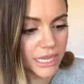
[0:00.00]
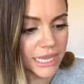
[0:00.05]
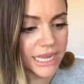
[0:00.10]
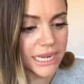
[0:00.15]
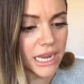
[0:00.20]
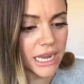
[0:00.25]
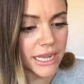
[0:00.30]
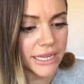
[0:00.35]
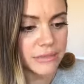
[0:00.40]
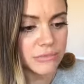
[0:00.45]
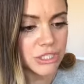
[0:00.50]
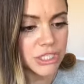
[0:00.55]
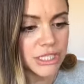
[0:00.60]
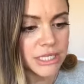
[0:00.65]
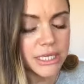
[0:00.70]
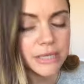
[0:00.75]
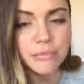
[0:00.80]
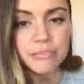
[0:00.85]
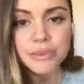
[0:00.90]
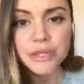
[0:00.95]
And I am
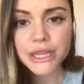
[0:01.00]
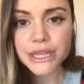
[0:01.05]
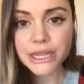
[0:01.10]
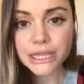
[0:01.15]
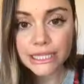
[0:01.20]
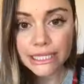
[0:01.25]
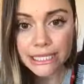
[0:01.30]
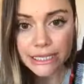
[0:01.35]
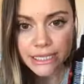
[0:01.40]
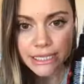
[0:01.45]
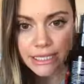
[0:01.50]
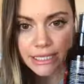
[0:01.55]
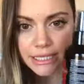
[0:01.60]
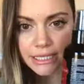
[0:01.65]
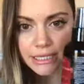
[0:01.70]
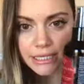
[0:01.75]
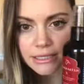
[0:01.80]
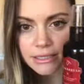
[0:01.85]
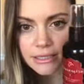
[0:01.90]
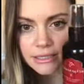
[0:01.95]
just
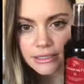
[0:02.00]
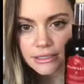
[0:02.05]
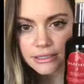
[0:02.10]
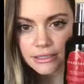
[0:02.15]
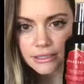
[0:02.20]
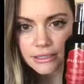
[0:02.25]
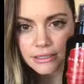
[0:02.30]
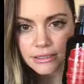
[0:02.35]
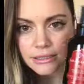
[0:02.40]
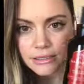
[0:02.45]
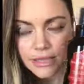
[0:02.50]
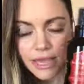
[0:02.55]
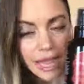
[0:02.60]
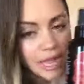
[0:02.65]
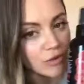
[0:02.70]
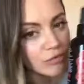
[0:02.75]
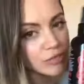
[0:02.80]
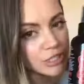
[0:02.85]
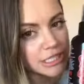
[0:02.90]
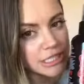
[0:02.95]
completely
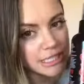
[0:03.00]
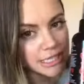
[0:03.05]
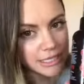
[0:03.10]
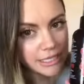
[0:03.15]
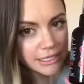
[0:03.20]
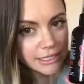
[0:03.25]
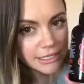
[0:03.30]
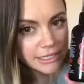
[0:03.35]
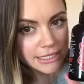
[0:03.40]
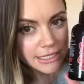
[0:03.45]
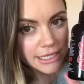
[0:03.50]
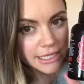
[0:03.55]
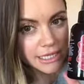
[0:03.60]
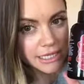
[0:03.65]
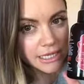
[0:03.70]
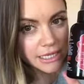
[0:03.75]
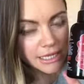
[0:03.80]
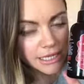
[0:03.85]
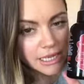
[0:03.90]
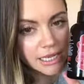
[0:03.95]
and
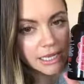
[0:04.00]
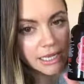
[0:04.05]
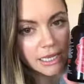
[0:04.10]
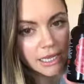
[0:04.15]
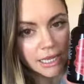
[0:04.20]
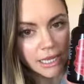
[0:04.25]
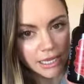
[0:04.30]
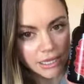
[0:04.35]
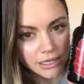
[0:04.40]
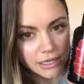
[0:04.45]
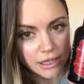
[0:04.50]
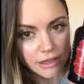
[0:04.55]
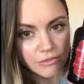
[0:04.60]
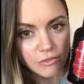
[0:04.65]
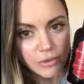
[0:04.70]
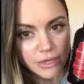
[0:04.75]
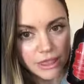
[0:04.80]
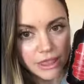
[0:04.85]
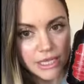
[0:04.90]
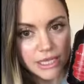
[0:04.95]
ridiculously in
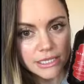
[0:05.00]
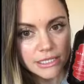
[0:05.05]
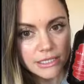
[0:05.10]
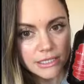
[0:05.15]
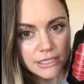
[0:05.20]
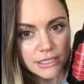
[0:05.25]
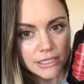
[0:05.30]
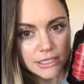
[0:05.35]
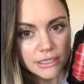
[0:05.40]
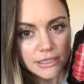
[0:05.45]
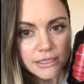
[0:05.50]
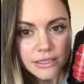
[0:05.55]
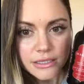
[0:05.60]
love with this.